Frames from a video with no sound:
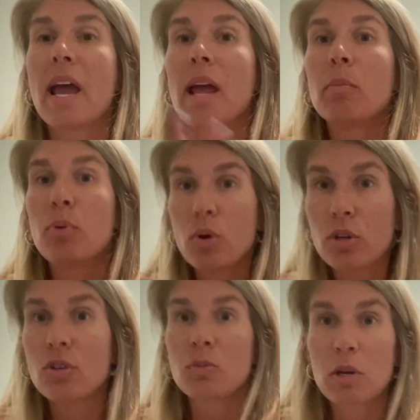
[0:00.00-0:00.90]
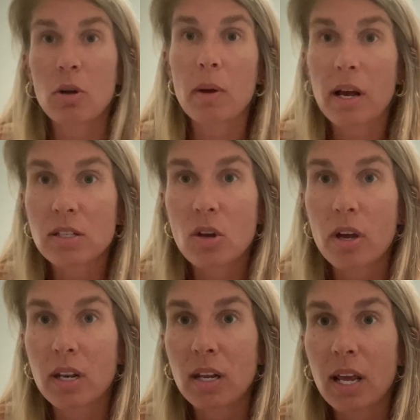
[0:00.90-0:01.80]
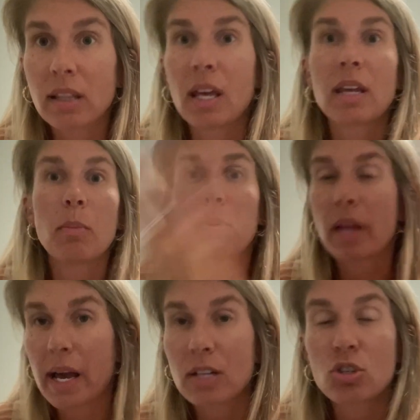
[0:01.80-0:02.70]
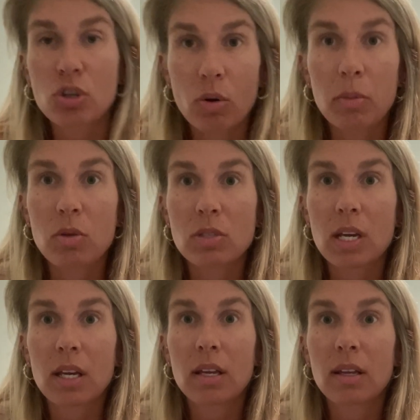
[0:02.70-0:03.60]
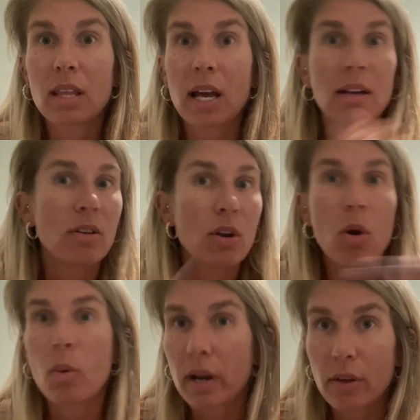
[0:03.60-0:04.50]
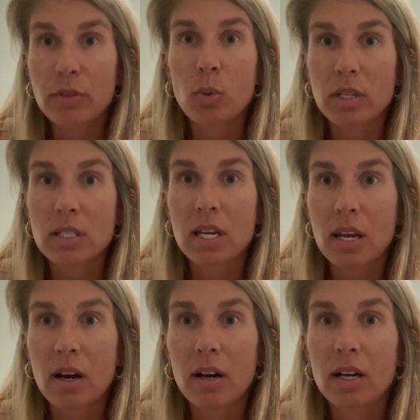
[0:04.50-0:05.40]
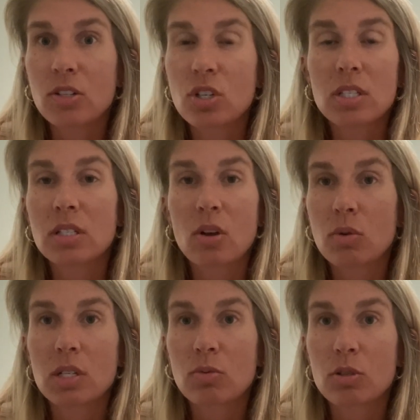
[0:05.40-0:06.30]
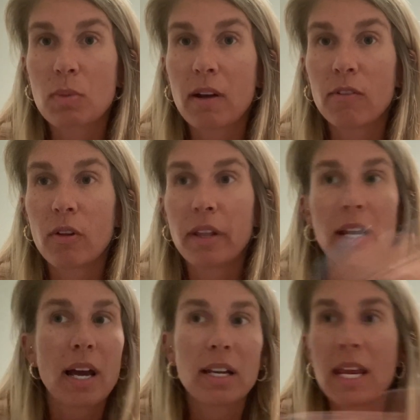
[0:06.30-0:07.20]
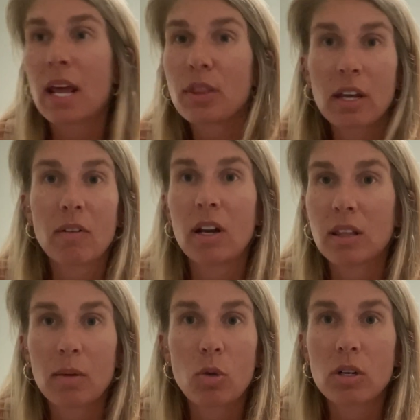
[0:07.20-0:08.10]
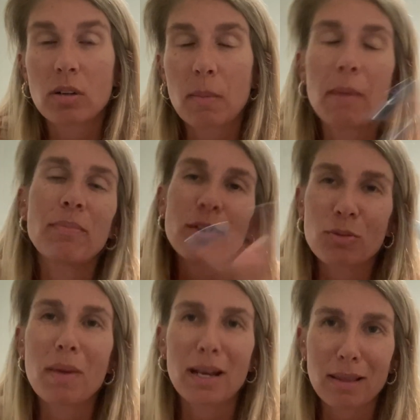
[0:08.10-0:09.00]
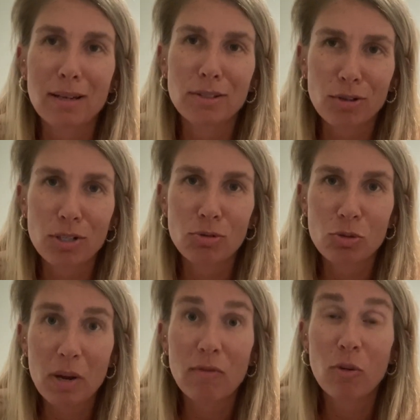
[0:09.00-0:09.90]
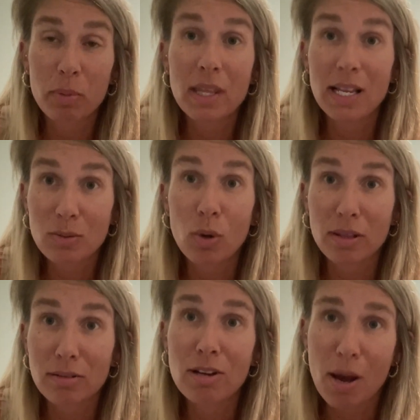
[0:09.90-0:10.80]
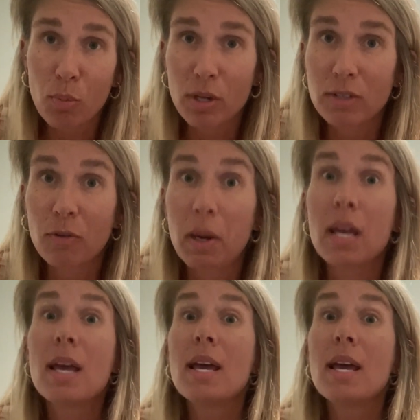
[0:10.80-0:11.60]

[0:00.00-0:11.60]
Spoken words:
and put your speaker box on and like blast your music that no one else wants to hear. It's just so disrespectful. Like I can't think of anything more. I mean, there's many things that are disrespectful, but that's one of the top ones for me.